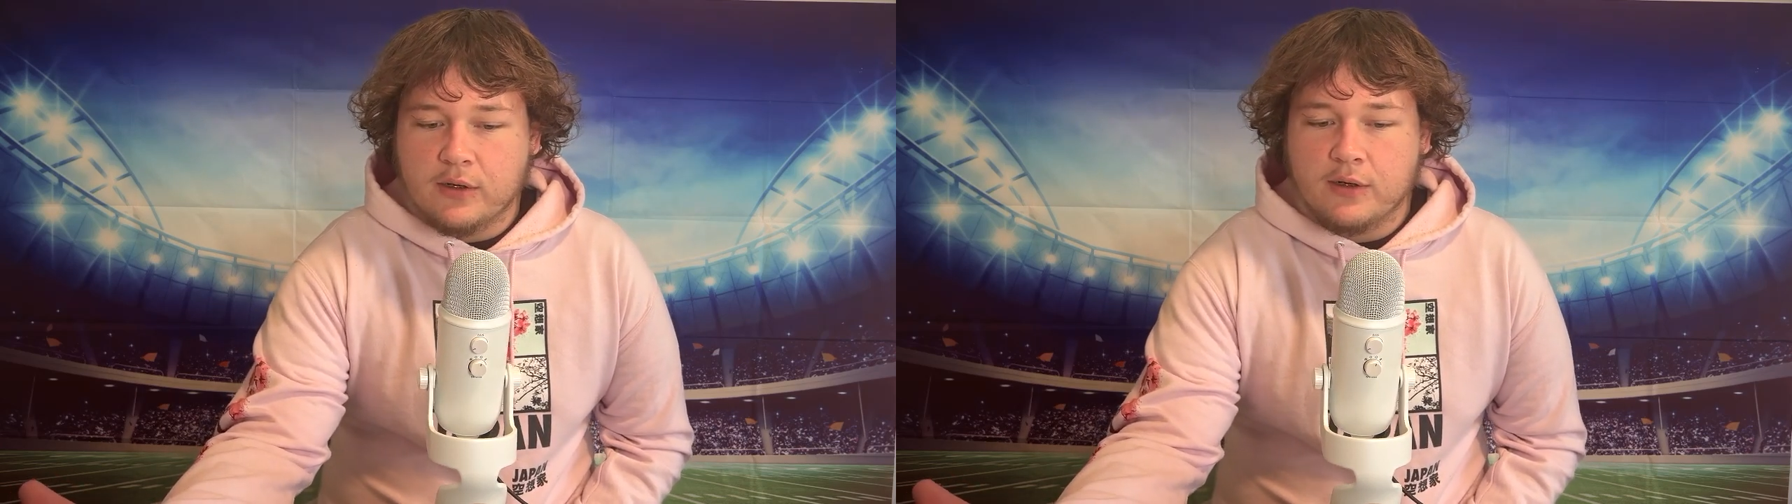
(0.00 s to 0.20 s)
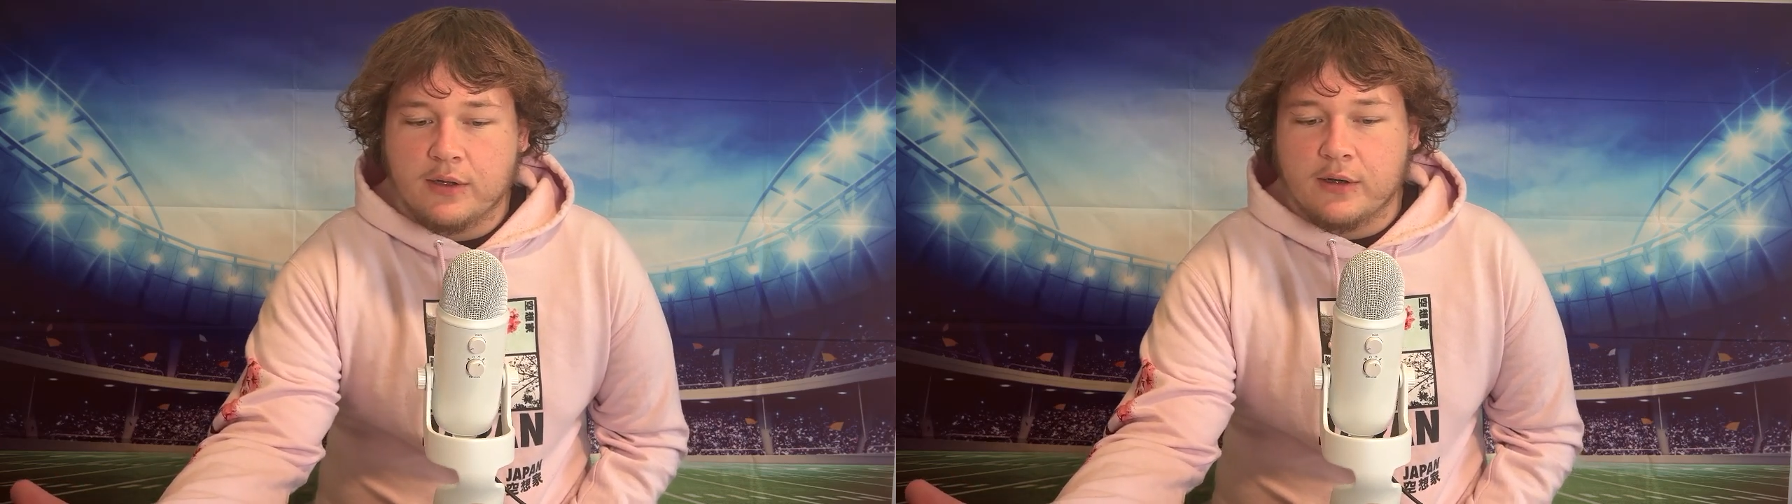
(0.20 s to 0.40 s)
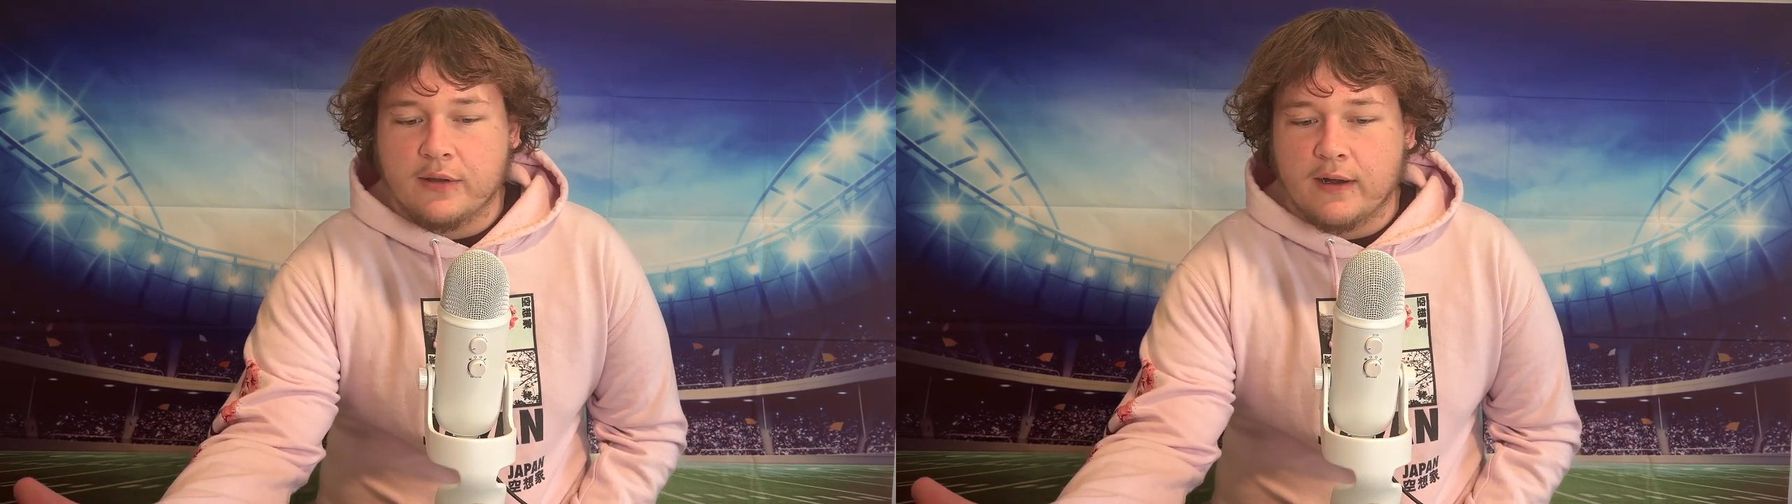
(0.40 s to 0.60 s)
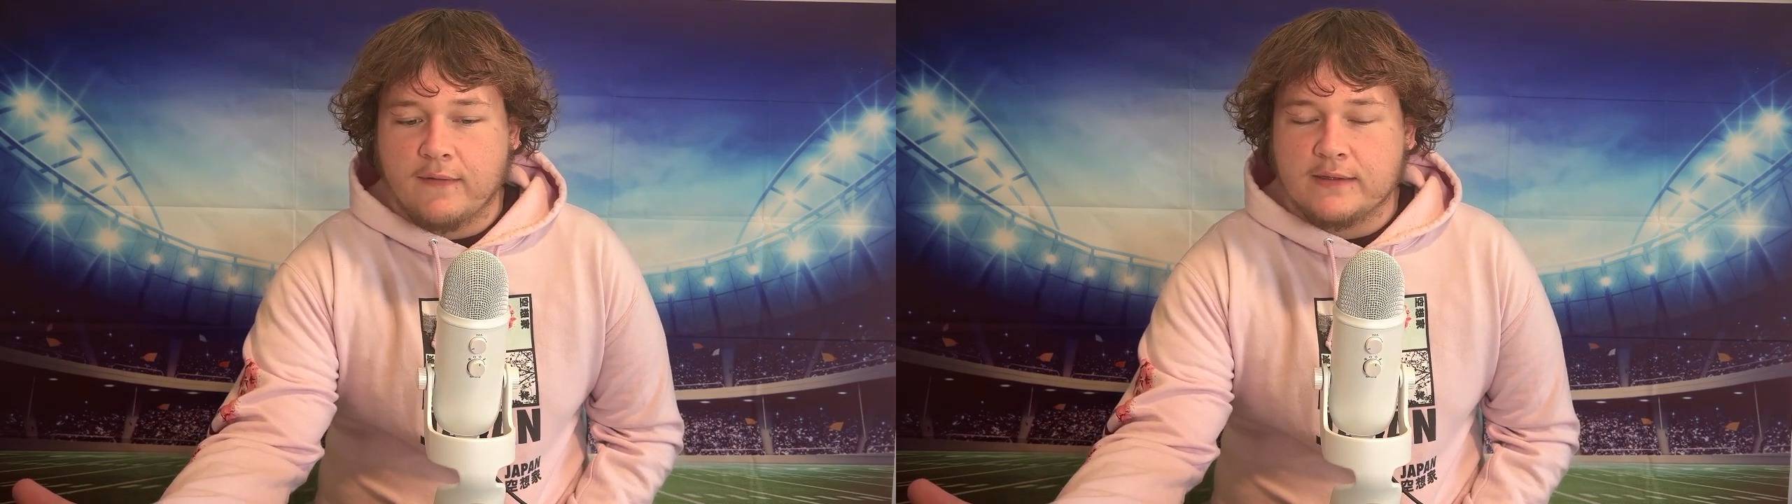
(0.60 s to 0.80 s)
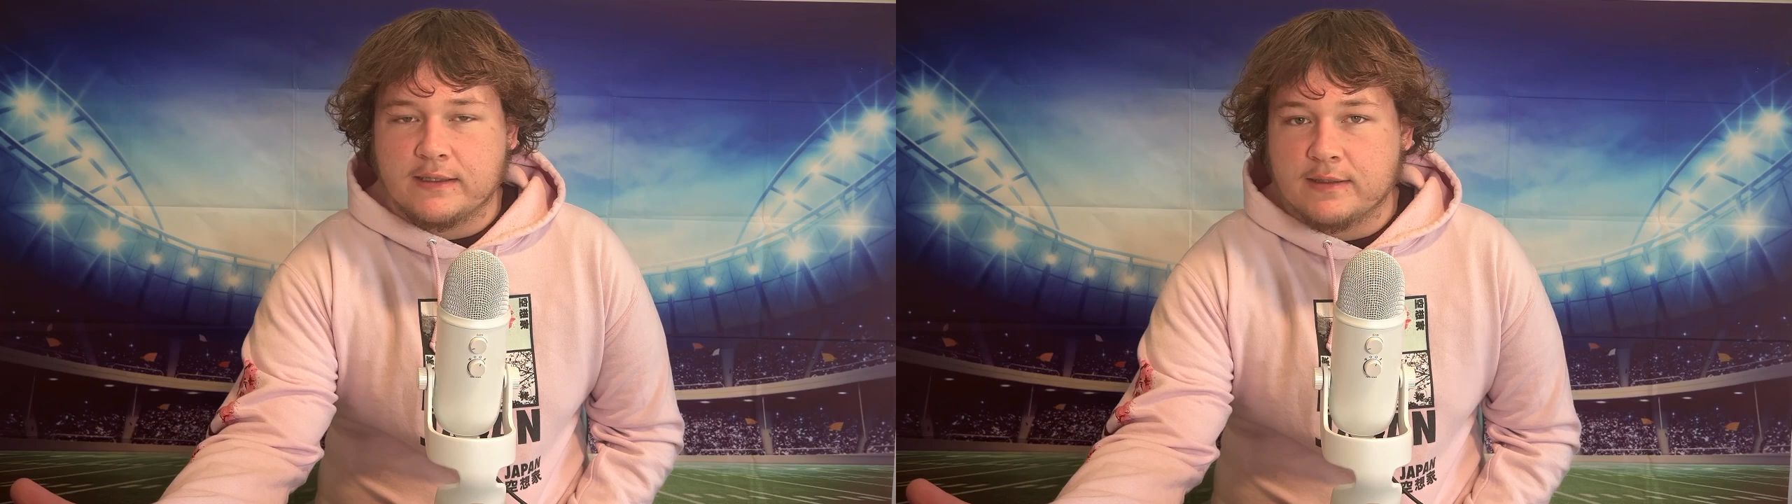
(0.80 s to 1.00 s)
earlier than
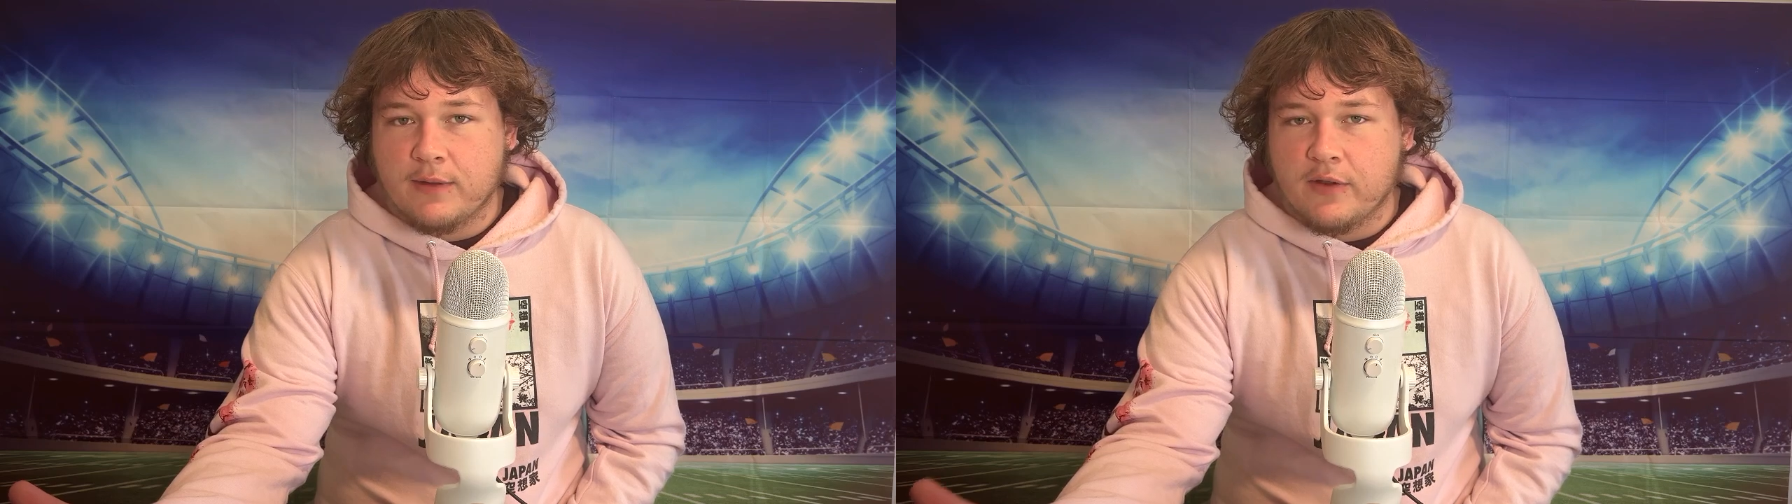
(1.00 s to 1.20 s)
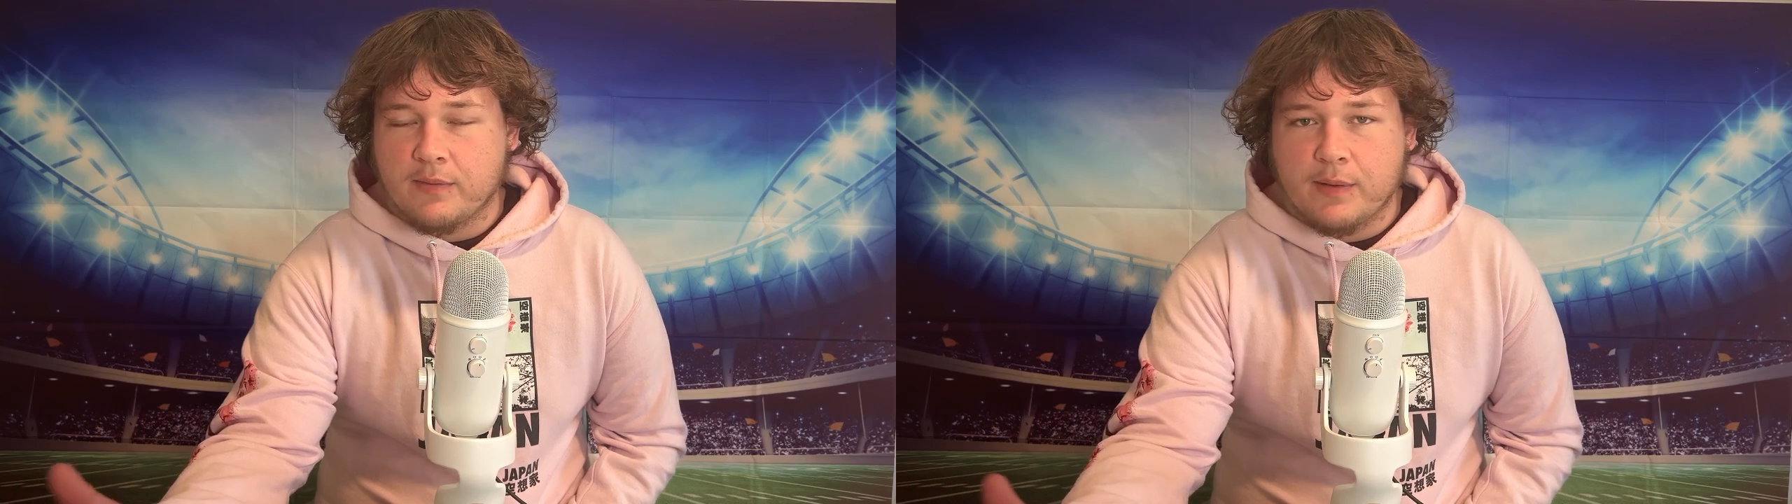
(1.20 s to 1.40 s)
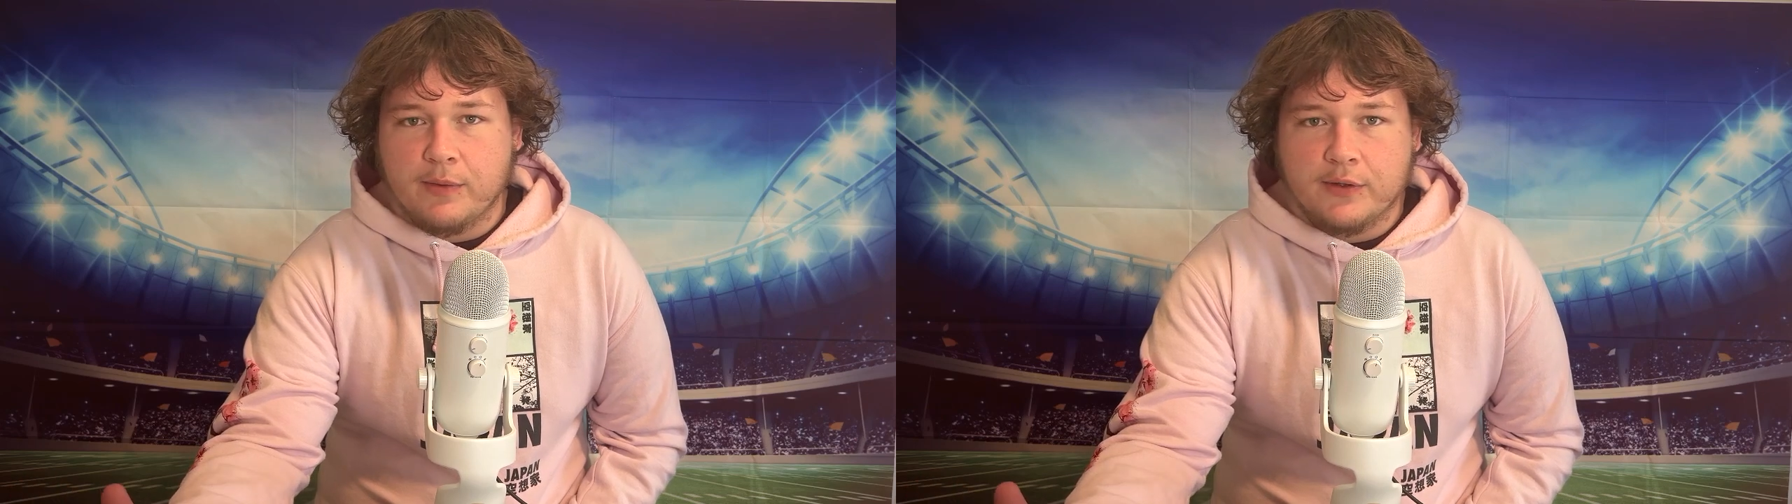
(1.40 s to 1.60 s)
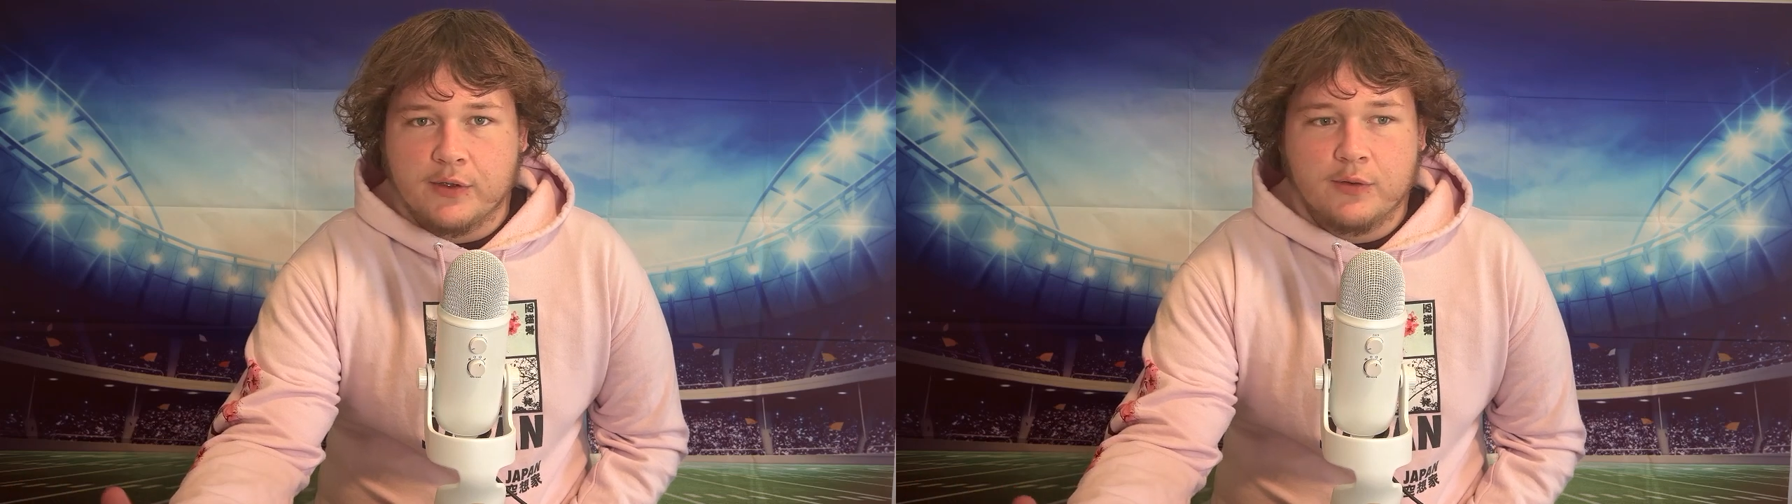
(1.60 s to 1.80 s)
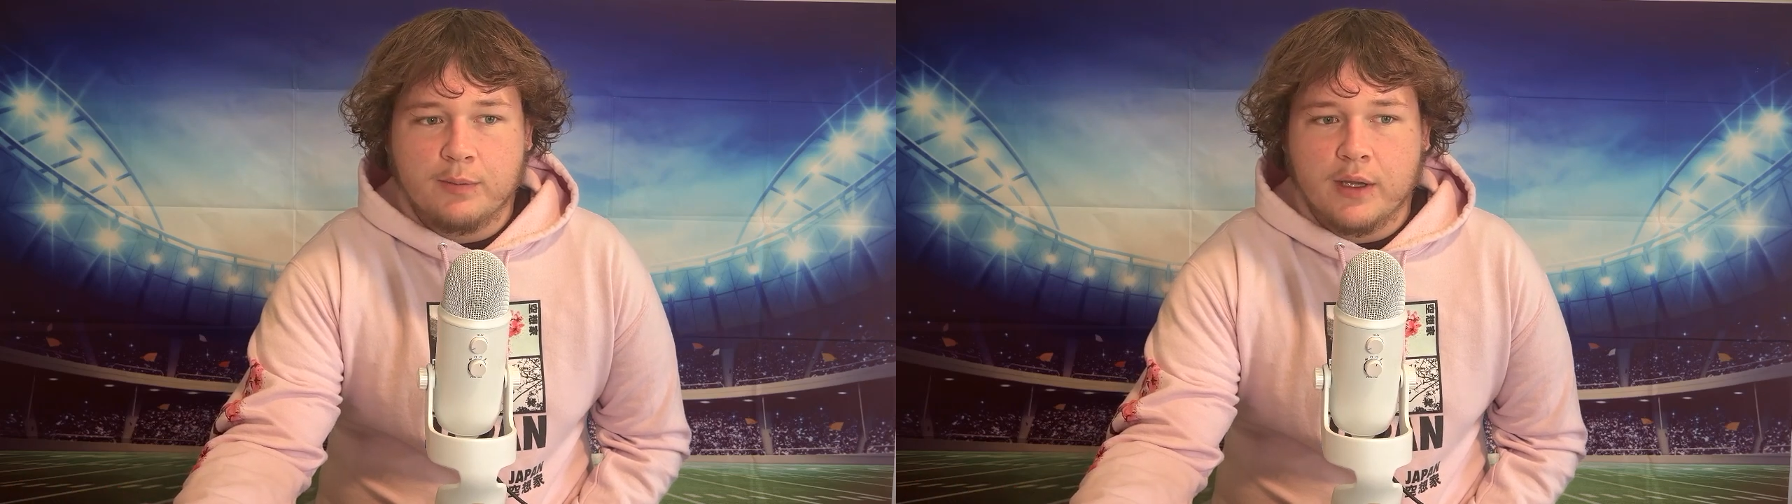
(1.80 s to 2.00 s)
I've seen some other people
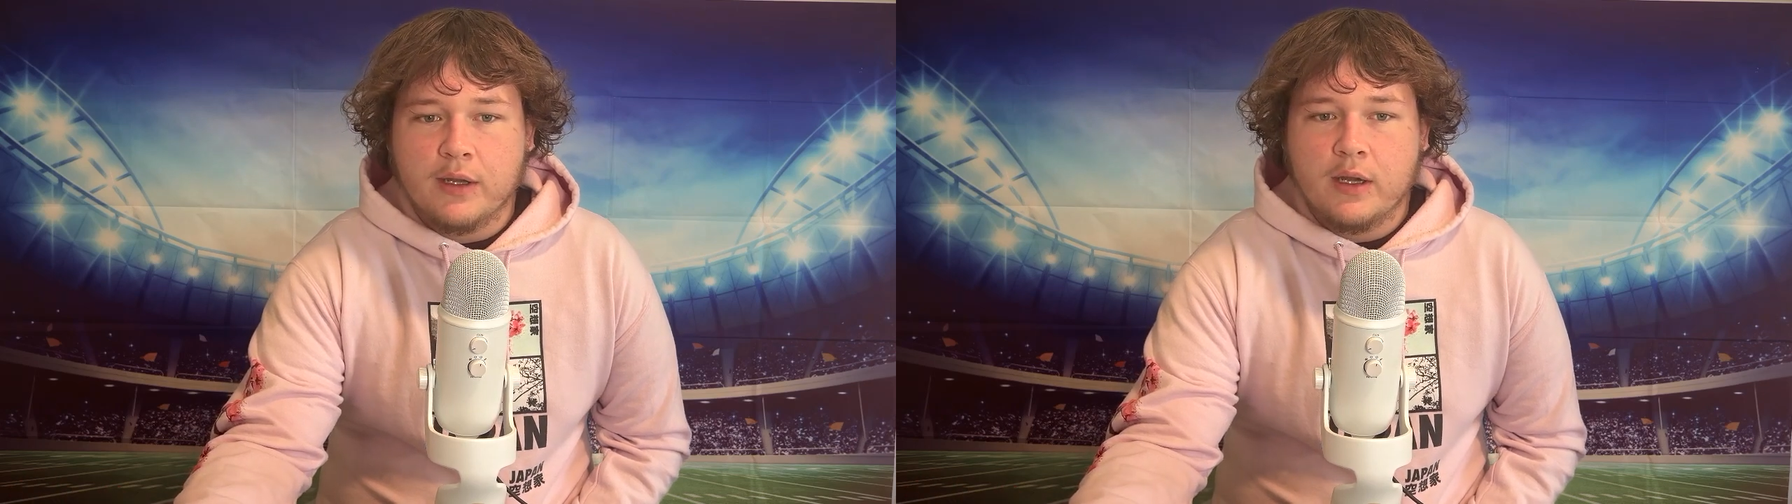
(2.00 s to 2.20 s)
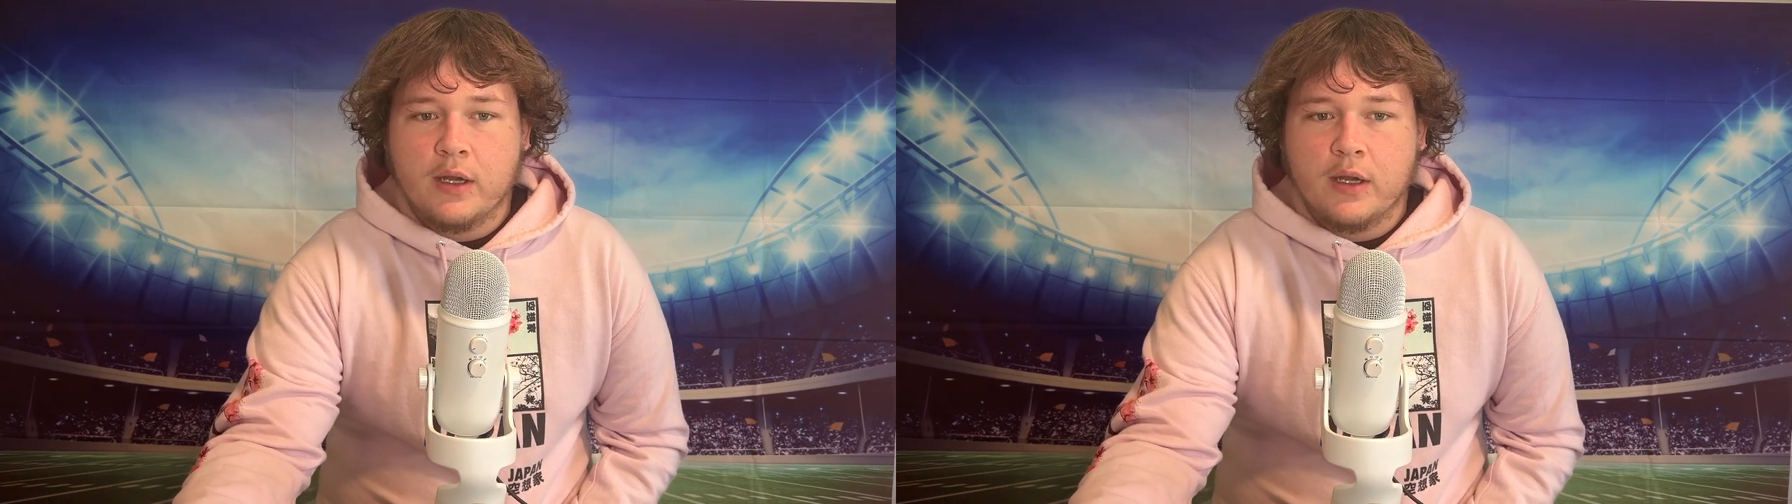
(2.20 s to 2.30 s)
do, but